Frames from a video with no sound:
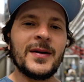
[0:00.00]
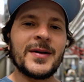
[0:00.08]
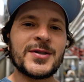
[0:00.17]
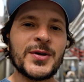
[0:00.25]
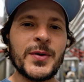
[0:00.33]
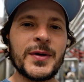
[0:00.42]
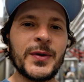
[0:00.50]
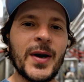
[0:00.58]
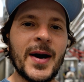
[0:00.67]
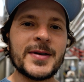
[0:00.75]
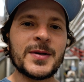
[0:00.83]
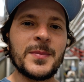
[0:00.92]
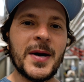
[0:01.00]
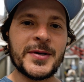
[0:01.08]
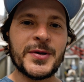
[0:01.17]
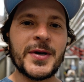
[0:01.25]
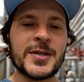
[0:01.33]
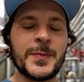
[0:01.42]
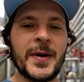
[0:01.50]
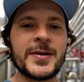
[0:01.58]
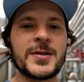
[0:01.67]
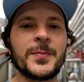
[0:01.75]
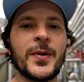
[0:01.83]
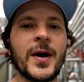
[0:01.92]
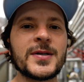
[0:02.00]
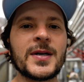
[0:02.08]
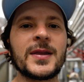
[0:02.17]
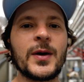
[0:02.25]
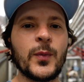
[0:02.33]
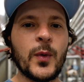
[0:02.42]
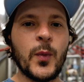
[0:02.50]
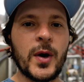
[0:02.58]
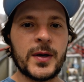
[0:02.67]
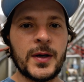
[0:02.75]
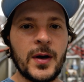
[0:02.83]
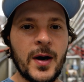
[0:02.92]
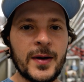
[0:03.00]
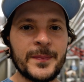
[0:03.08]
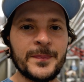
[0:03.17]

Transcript: and showing you guys a major expansion project that we're working on.